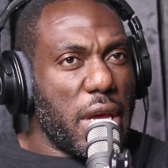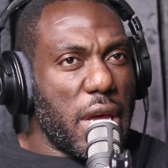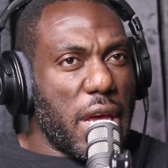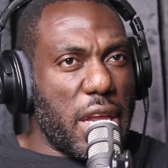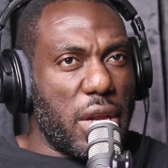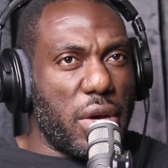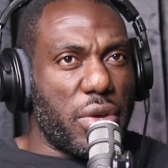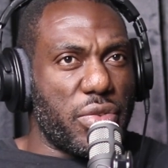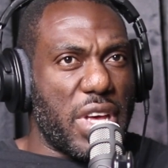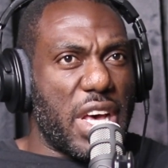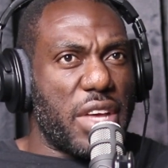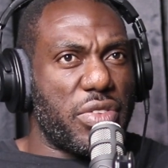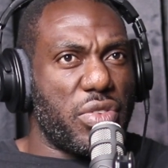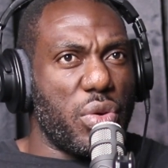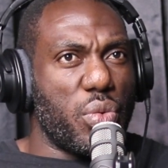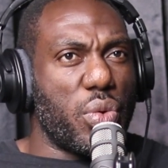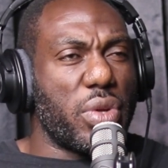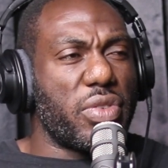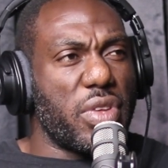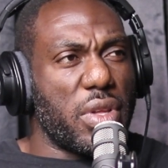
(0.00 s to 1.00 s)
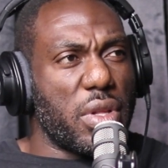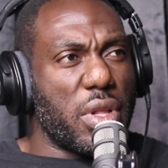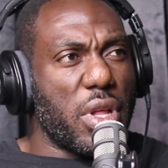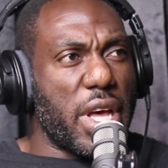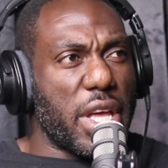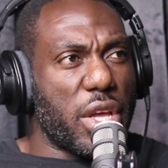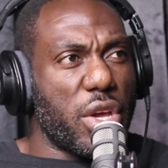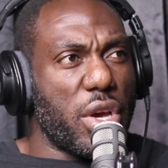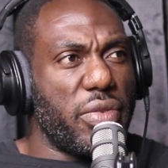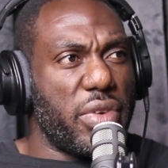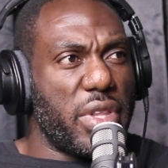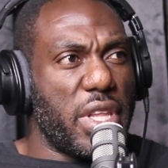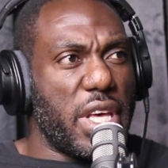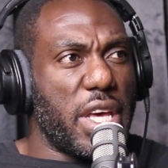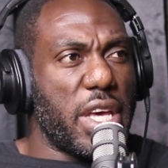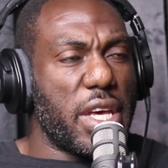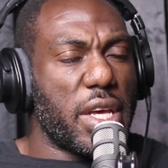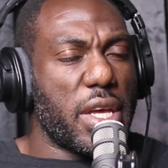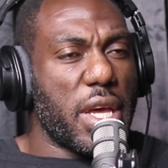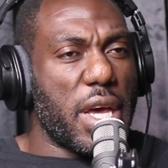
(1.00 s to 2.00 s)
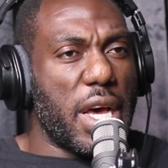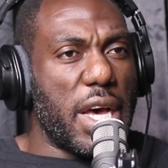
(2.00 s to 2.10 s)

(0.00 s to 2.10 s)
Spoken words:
and I was asking you what's it like over there.